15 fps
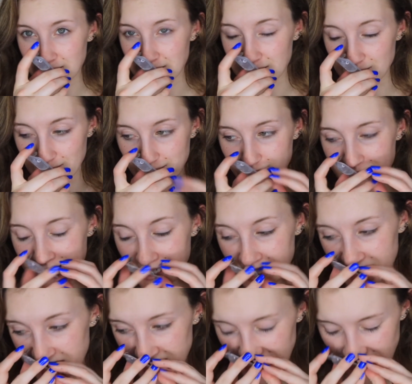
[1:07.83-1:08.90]
to go in my mouth.
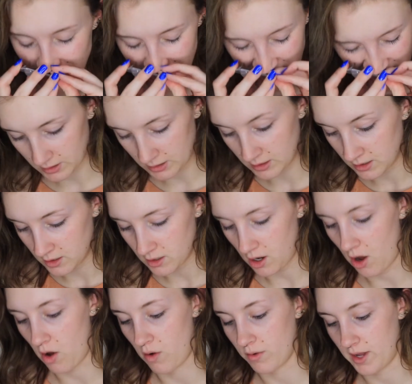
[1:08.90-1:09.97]

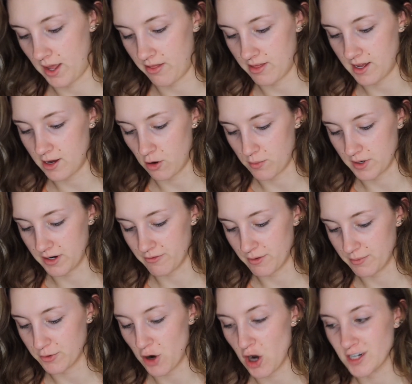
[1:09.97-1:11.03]
Oh, okay, I think I opened it
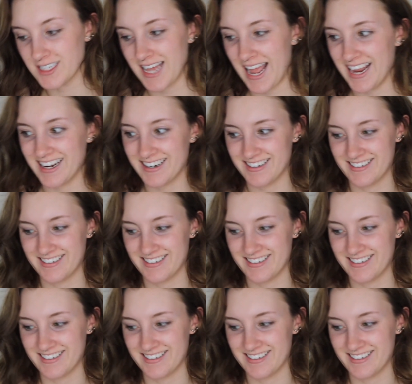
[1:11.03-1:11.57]
from the wrong side.